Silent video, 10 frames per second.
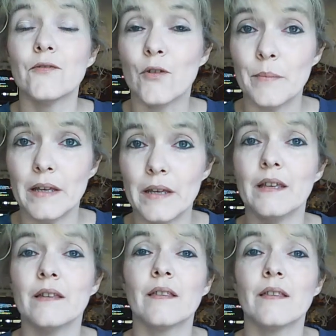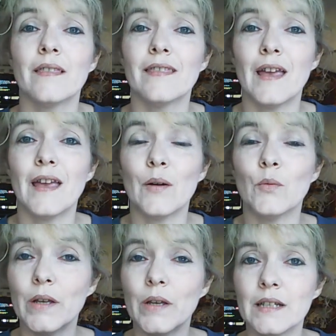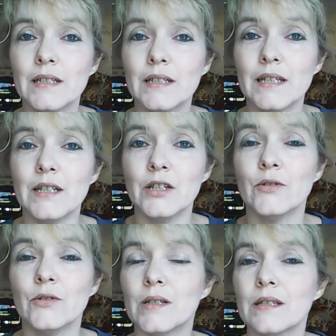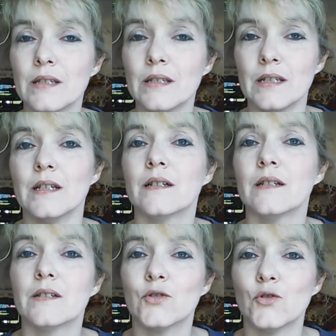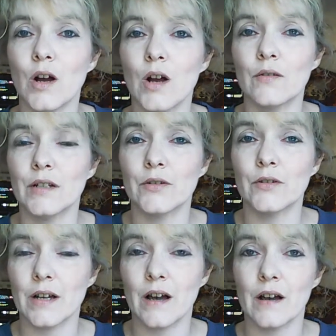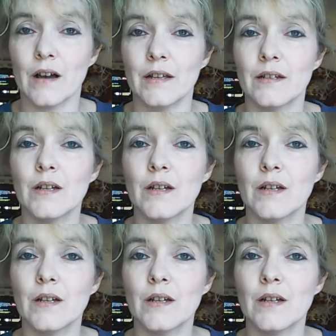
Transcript: for me, that we continue to seek to draw near to God.